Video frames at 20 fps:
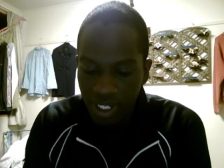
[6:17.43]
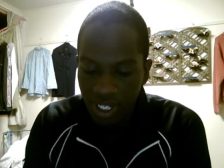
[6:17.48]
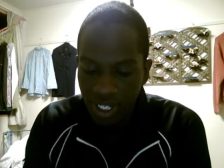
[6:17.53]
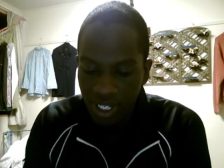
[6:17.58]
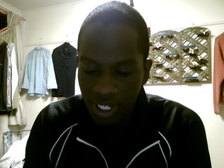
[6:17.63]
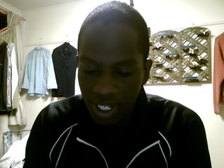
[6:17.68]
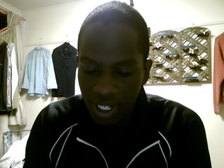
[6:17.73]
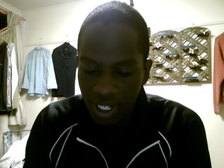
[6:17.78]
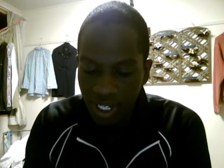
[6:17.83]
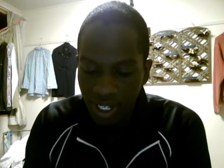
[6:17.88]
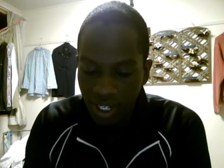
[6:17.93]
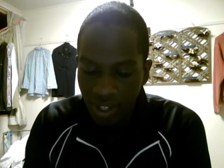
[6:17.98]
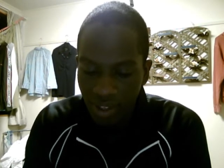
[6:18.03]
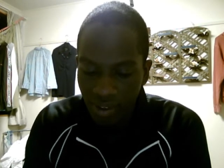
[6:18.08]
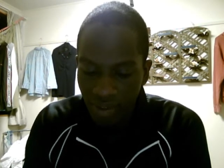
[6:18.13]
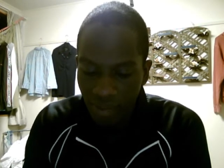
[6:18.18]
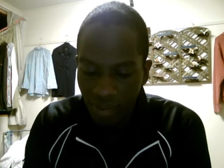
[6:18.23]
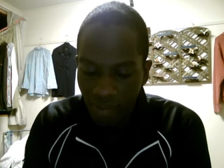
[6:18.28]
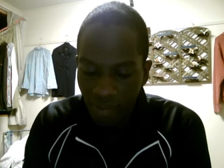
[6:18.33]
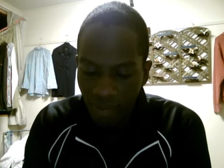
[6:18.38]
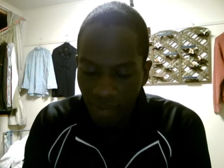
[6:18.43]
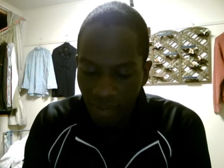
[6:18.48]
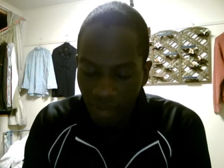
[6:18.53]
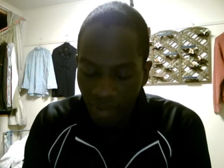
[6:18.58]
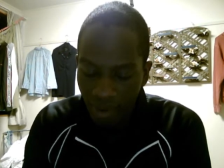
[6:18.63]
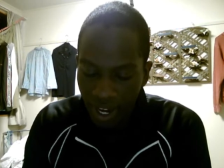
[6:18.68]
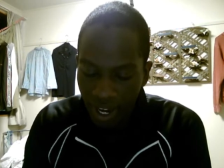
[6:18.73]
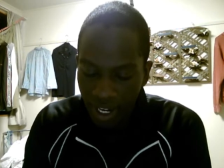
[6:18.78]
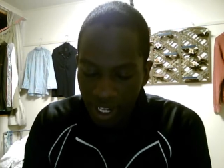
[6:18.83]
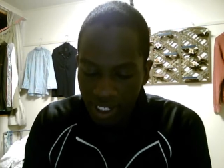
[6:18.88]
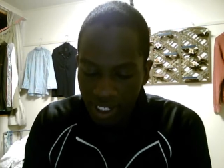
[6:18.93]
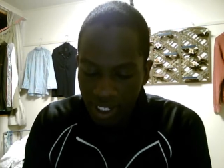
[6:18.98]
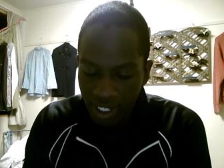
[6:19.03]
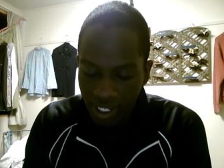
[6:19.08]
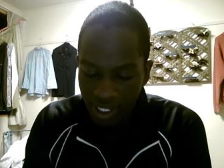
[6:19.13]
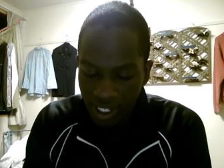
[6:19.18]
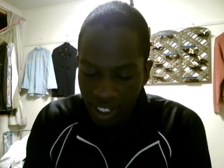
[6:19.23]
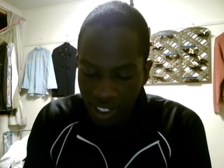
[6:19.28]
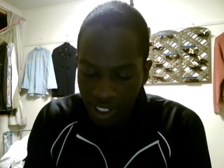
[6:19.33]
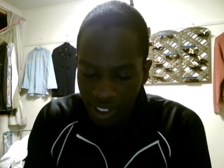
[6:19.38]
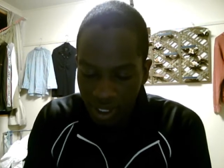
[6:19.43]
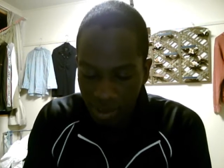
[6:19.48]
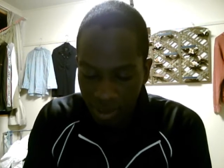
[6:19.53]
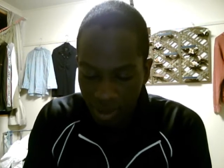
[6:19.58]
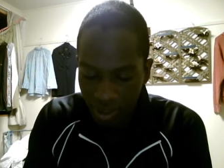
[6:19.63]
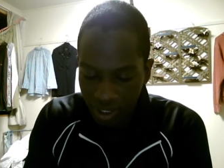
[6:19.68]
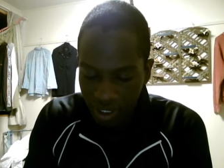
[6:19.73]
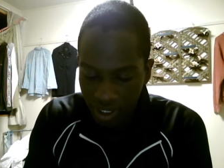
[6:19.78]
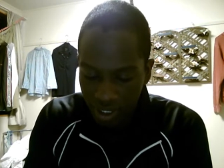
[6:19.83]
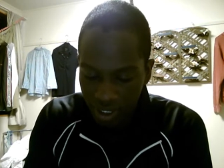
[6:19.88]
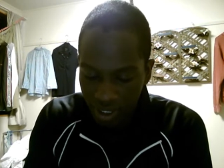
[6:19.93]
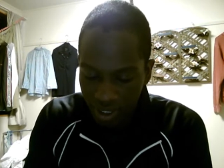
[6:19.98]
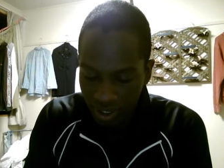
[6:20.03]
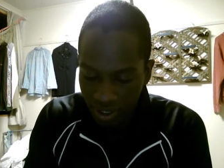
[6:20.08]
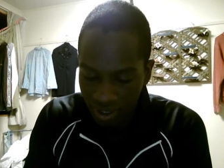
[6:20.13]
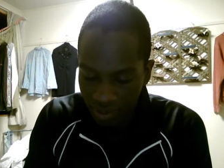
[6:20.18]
I guess, the teaching portion